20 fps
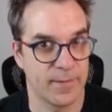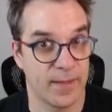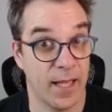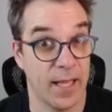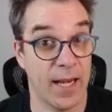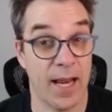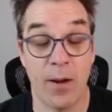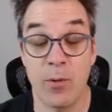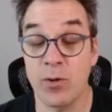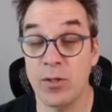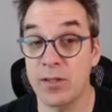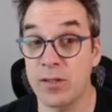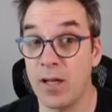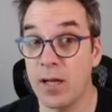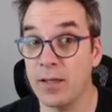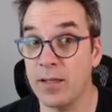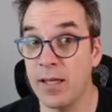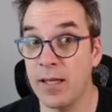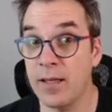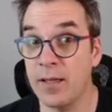And I was
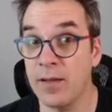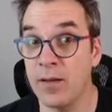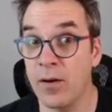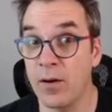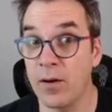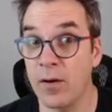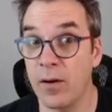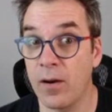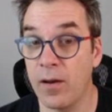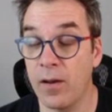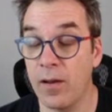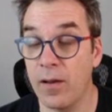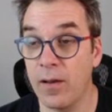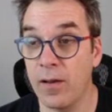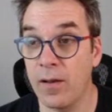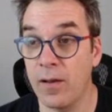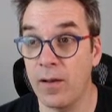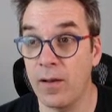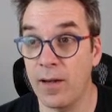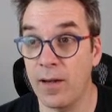talking
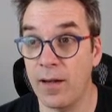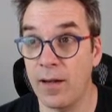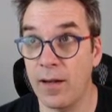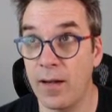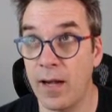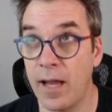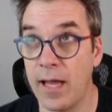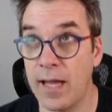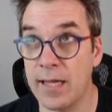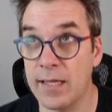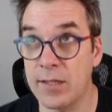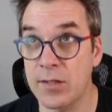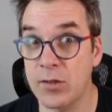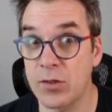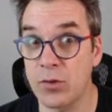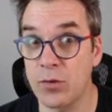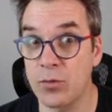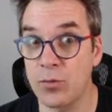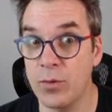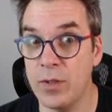
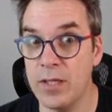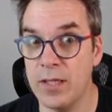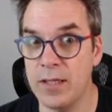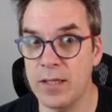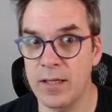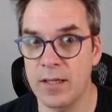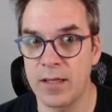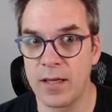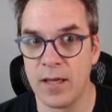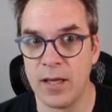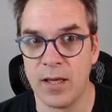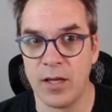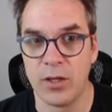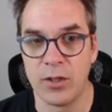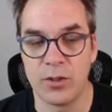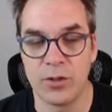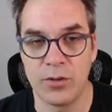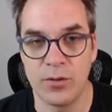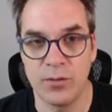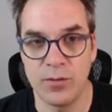last week
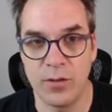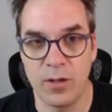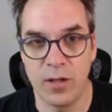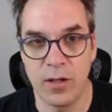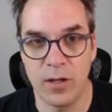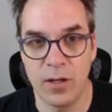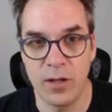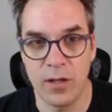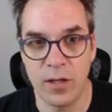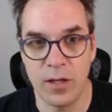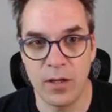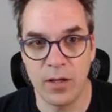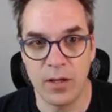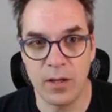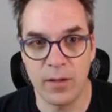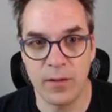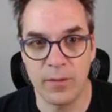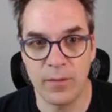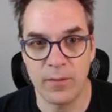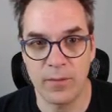to
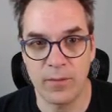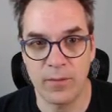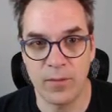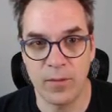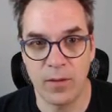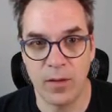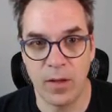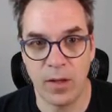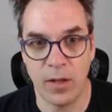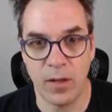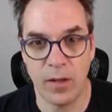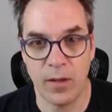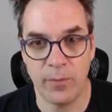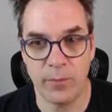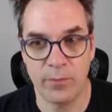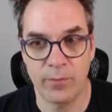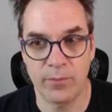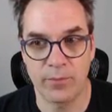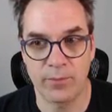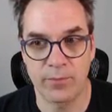an
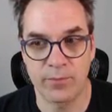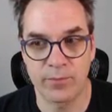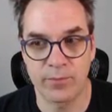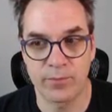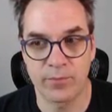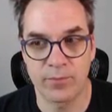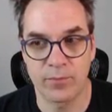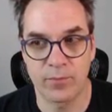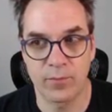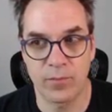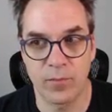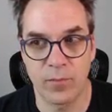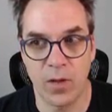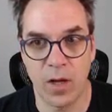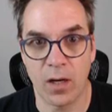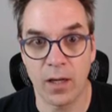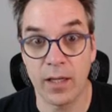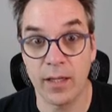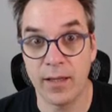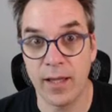
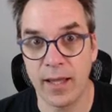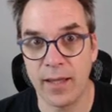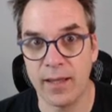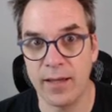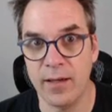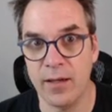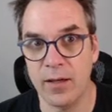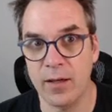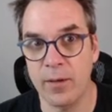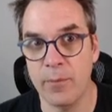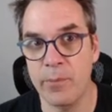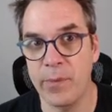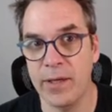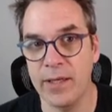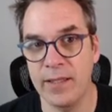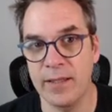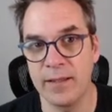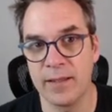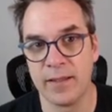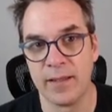architect in a
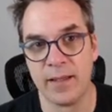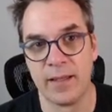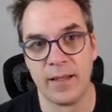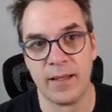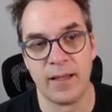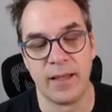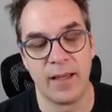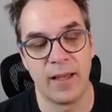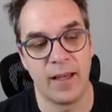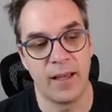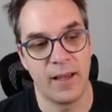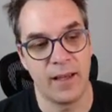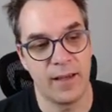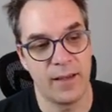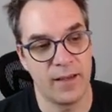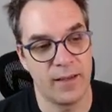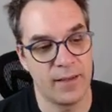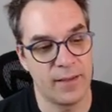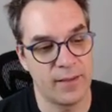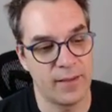company,
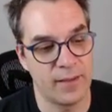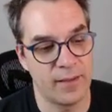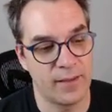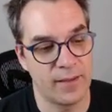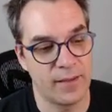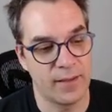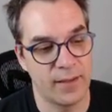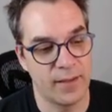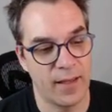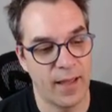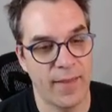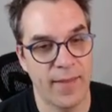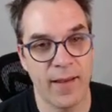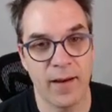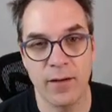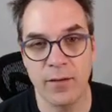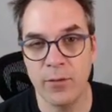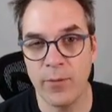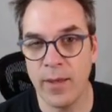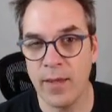and
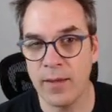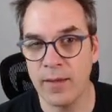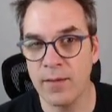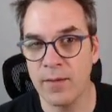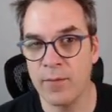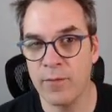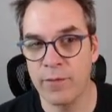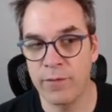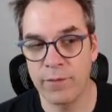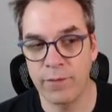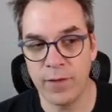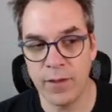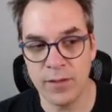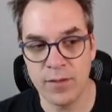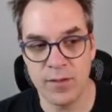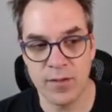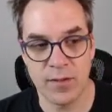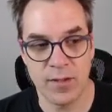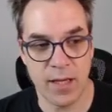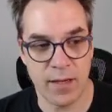they're doing fun
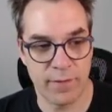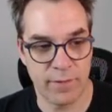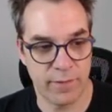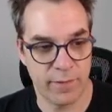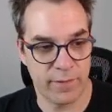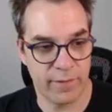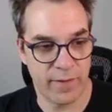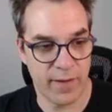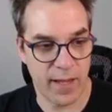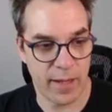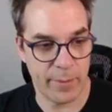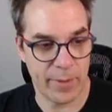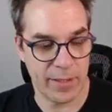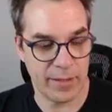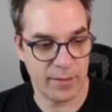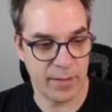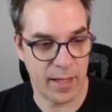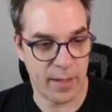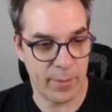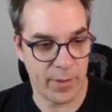stuff
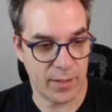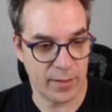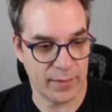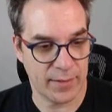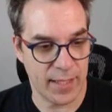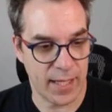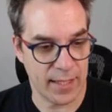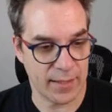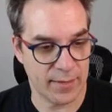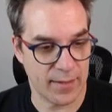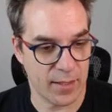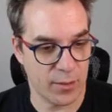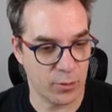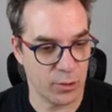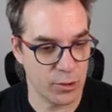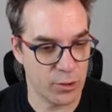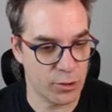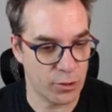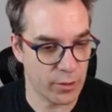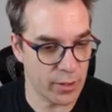about that. They
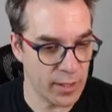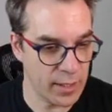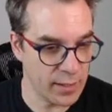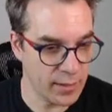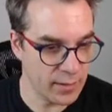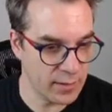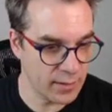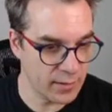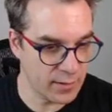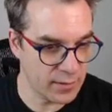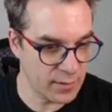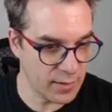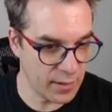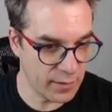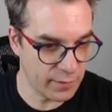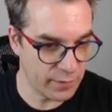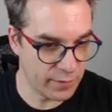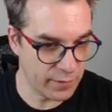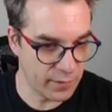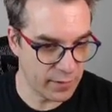could train
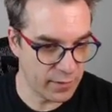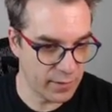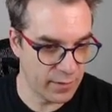stuff.